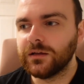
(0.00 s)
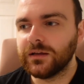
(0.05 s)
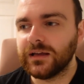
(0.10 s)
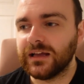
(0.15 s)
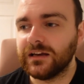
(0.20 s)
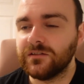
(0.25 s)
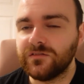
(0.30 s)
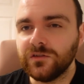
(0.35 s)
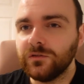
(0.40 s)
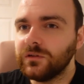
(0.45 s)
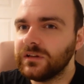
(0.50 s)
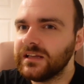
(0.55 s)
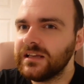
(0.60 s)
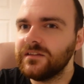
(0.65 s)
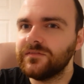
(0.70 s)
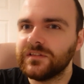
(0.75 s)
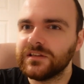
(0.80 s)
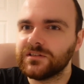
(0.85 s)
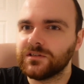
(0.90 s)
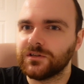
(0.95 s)
And if you
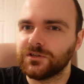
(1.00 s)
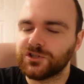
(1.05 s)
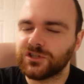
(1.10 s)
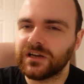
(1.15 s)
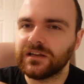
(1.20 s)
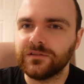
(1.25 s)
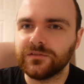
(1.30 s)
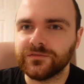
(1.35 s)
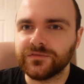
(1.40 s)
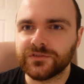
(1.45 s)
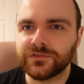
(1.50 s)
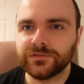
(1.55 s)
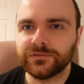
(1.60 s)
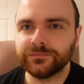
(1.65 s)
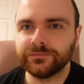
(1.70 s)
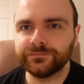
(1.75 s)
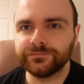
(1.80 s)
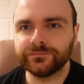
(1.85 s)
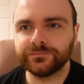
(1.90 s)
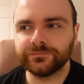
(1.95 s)
leave this on shelves,
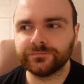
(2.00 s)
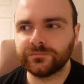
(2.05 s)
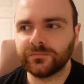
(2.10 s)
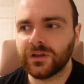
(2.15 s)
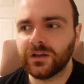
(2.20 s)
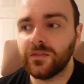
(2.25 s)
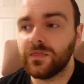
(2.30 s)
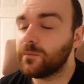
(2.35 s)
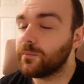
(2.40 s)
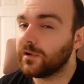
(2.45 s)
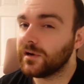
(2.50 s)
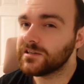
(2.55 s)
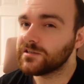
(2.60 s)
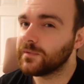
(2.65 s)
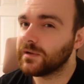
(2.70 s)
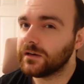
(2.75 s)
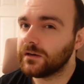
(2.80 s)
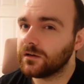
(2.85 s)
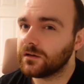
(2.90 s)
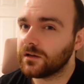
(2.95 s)
the price
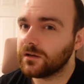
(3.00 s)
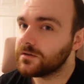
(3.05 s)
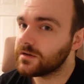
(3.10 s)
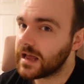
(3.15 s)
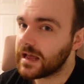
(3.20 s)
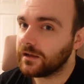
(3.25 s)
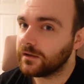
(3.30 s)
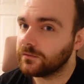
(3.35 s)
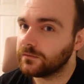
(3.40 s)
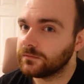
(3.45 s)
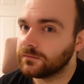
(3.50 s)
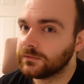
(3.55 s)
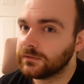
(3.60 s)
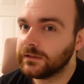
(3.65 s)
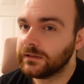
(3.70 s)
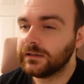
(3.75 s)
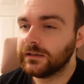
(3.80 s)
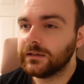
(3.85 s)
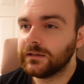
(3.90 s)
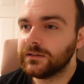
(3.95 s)
might not go down,
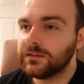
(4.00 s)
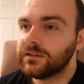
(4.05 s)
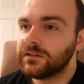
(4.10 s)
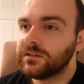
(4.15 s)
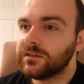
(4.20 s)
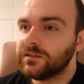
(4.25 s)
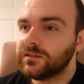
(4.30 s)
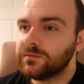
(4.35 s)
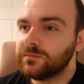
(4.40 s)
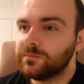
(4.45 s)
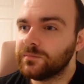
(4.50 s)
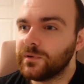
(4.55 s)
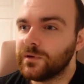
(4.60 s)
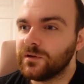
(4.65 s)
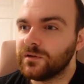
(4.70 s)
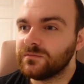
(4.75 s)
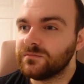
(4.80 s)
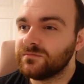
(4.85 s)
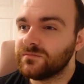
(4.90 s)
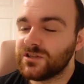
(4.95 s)

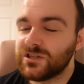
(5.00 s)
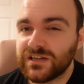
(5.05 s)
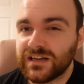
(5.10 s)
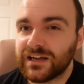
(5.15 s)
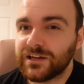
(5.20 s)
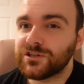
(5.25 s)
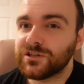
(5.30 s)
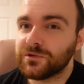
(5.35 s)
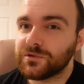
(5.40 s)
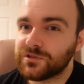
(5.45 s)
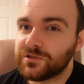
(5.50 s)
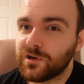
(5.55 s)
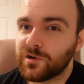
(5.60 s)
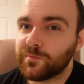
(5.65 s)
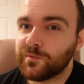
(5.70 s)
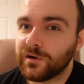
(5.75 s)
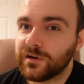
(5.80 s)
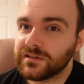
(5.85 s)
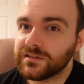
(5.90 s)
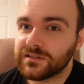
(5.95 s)
but Diageo stock
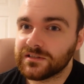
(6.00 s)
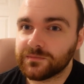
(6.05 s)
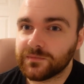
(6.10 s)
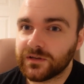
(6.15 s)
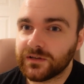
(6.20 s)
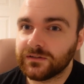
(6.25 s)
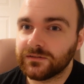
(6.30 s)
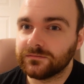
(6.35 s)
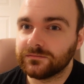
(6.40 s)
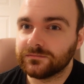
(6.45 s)
prices might.